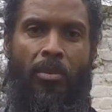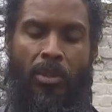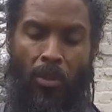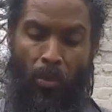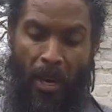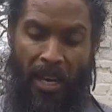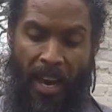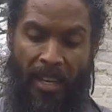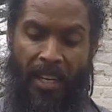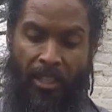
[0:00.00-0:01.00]
The way
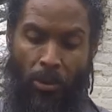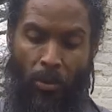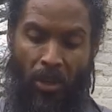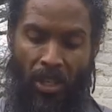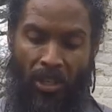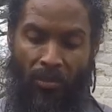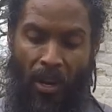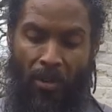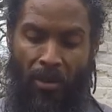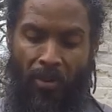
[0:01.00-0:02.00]
I like to wear it is
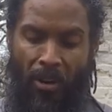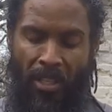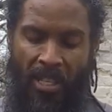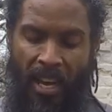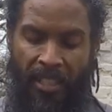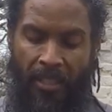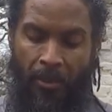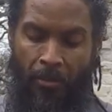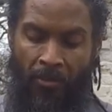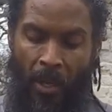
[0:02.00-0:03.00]
very, very tight.
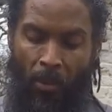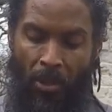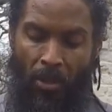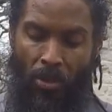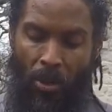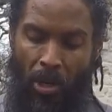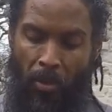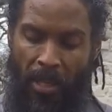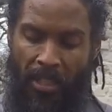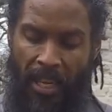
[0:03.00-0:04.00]
And we're gonna talk
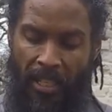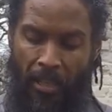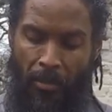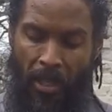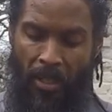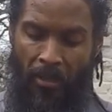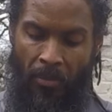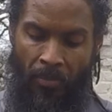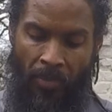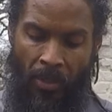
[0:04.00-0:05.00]
about that in a minute.
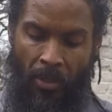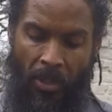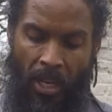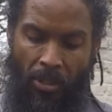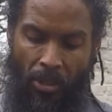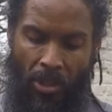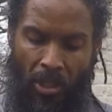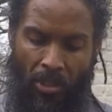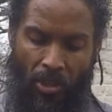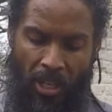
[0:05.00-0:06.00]
Okay, so you
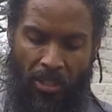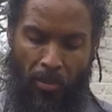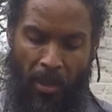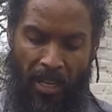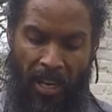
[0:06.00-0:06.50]
can adjust the band.